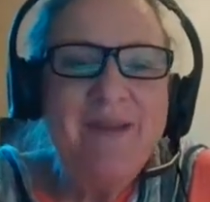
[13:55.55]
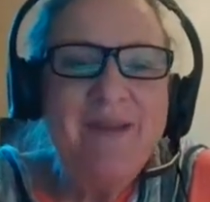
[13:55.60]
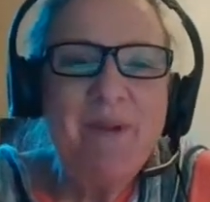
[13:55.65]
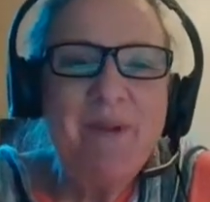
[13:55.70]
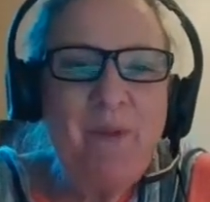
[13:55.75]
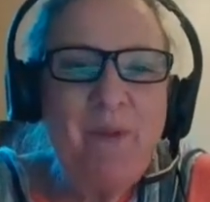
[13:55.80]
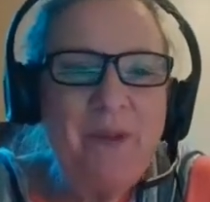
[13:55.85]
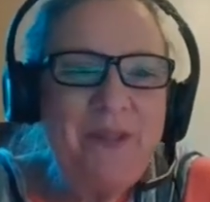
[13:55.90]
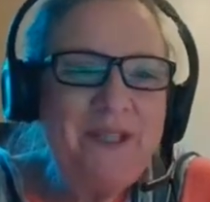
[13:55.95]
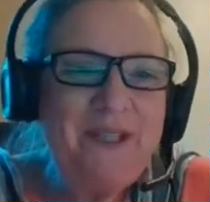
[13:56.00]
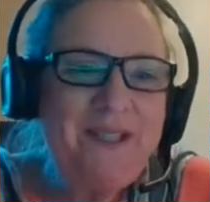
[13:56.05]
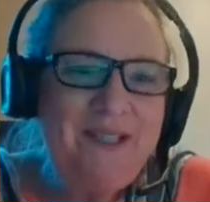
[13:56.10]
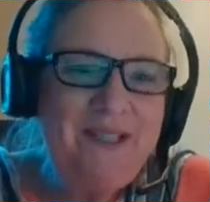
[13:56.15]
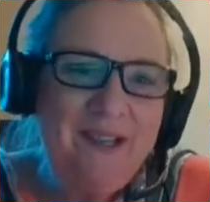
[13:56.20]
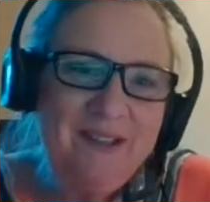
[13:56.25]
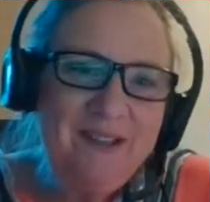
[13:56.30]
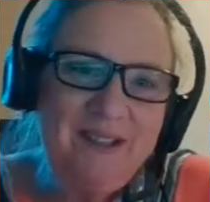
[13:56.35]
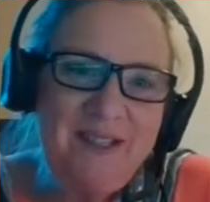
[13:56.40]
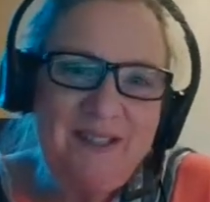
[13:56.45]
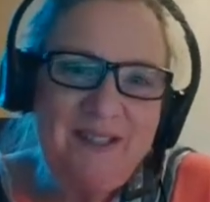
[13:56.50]
But what this
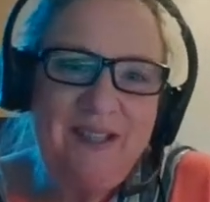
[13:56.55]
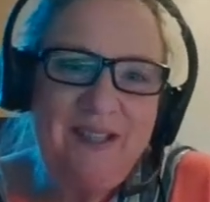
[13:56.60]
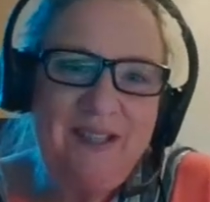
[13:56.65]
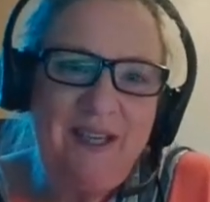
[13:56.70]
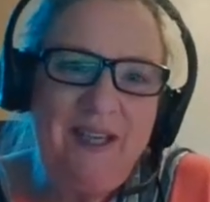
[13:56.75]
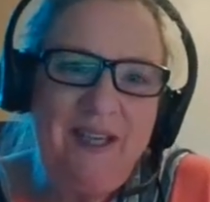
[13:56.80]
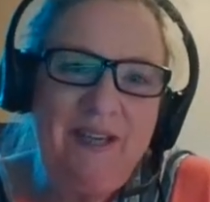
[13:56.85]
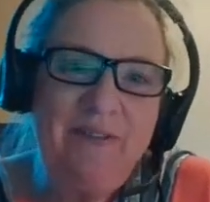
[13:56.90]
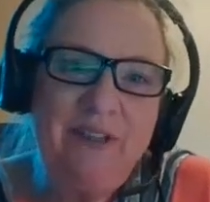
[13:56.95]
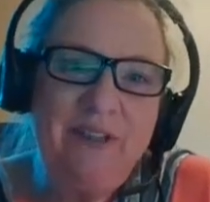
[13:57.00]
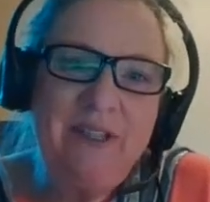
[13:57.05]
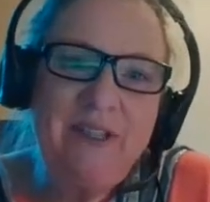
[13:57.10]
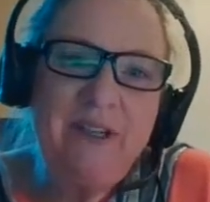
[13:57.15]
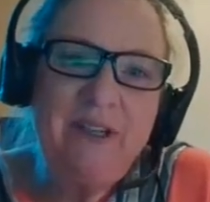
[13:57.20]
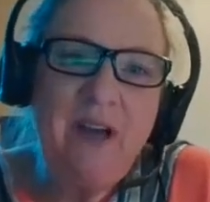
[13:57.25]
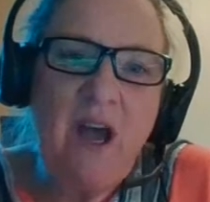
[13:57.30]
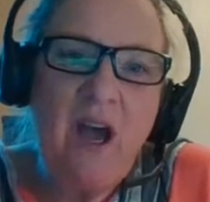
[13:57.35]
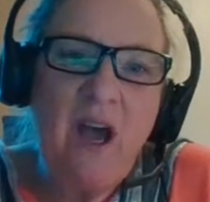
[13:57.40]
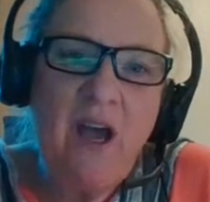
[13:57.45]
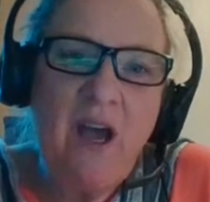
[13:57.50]
tells us that
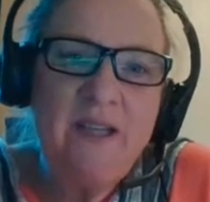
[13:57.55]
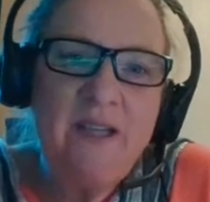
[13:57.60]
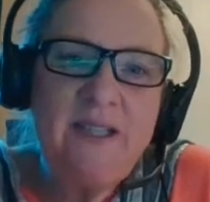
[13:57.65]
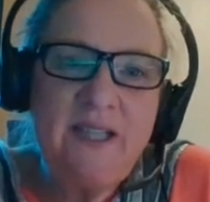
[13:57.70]
even uh,